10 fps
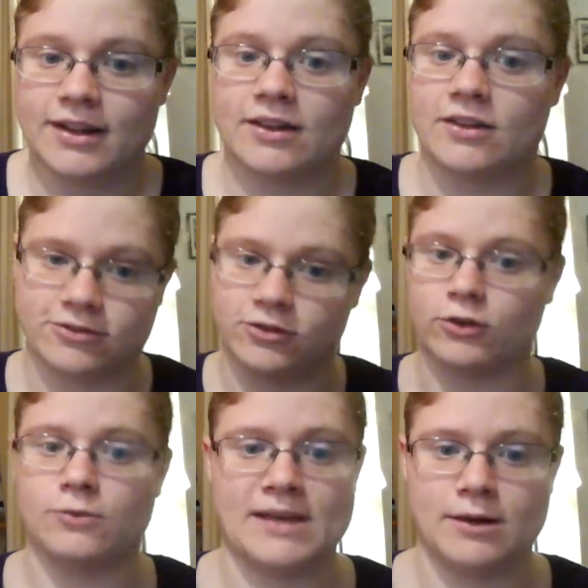the
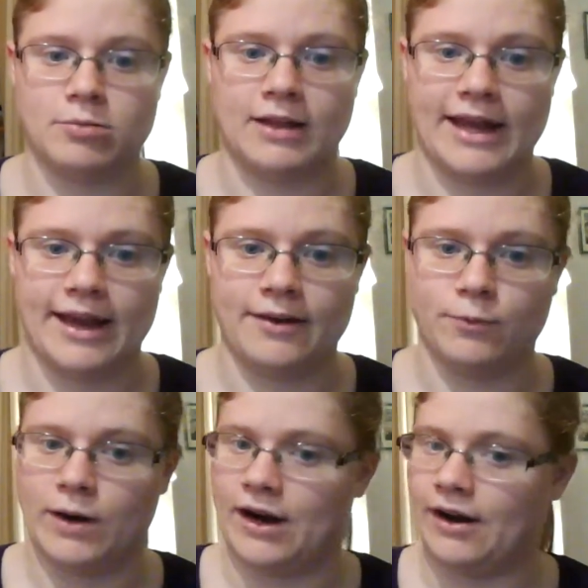full meal plan
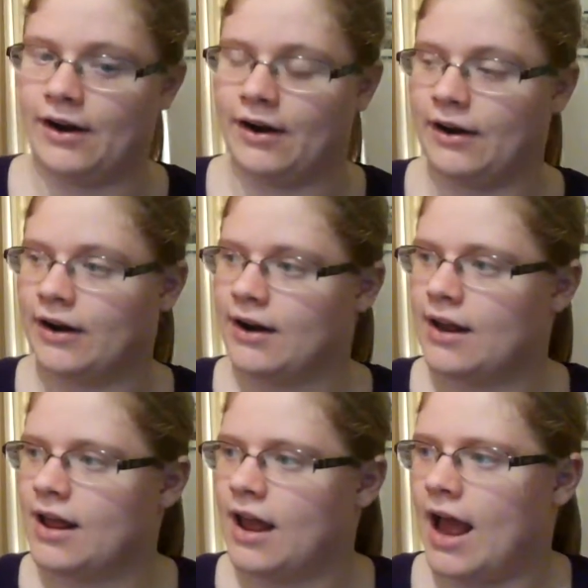where
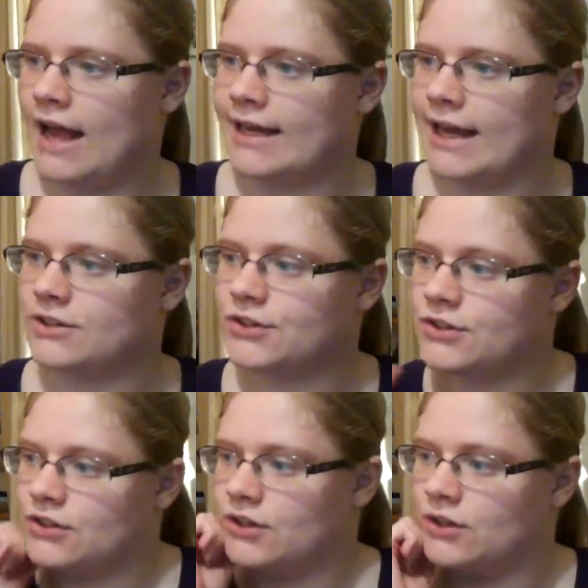I get
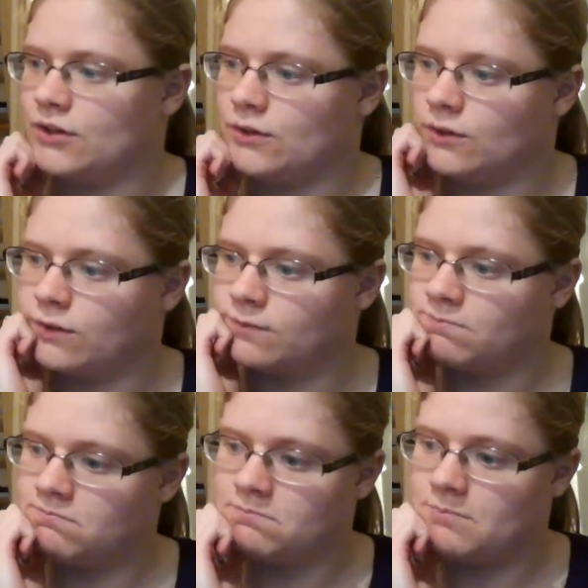to
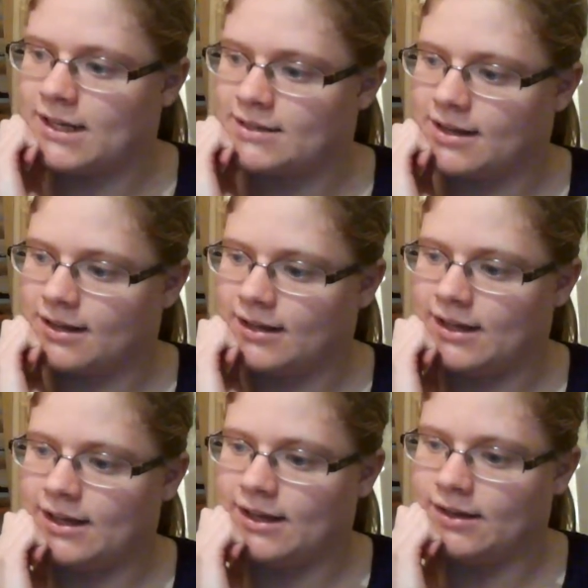
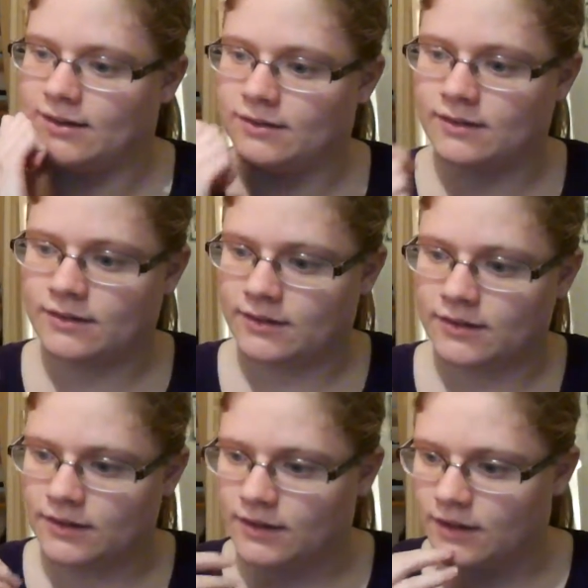basically eat
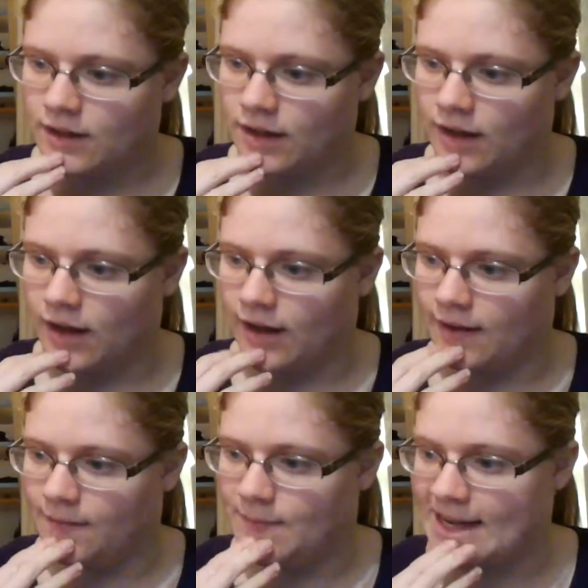
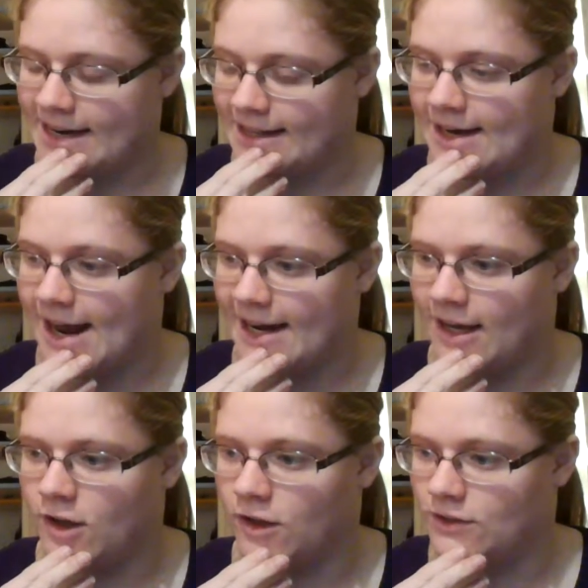at the
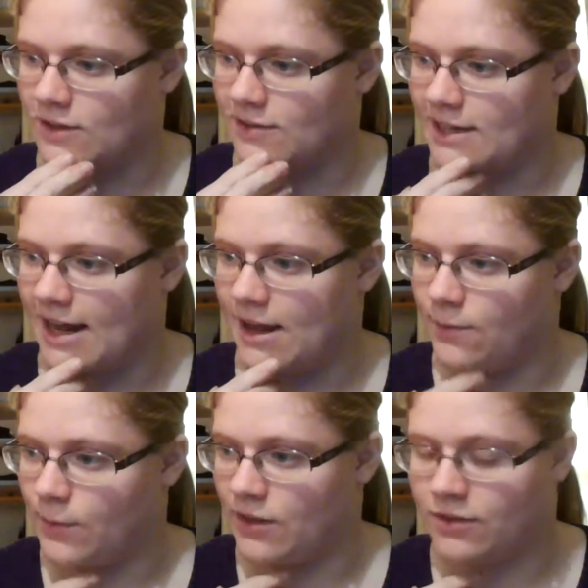dining halls every day
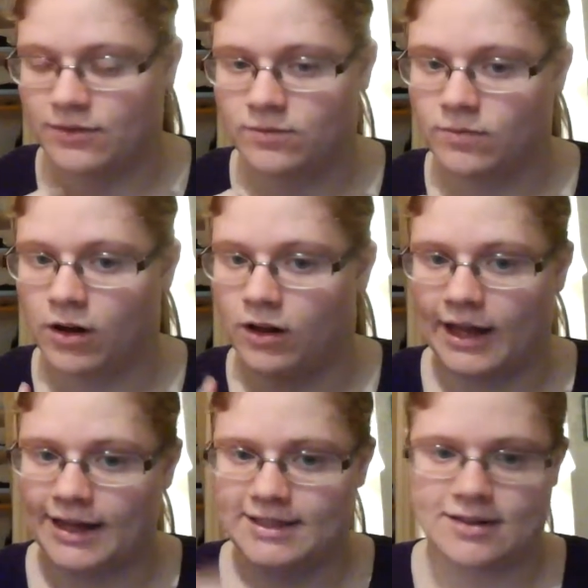with all
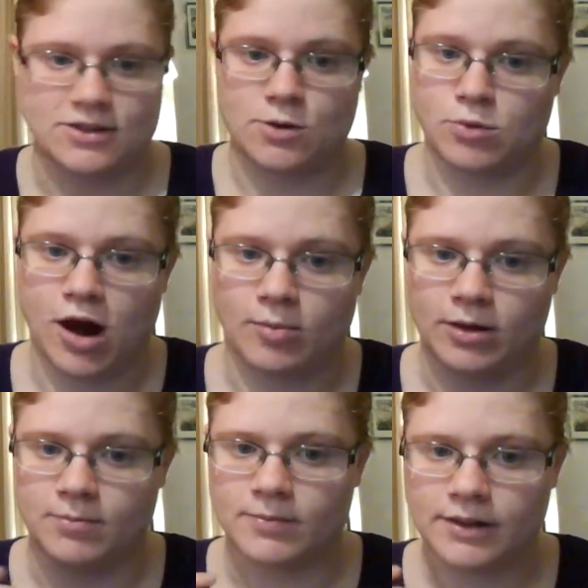access, no
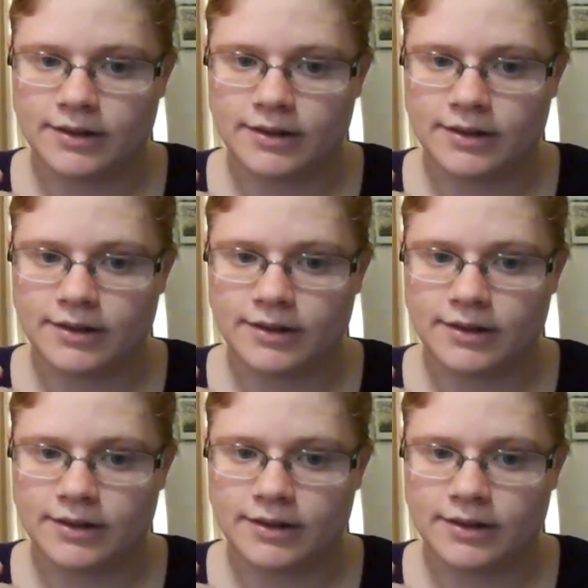problem.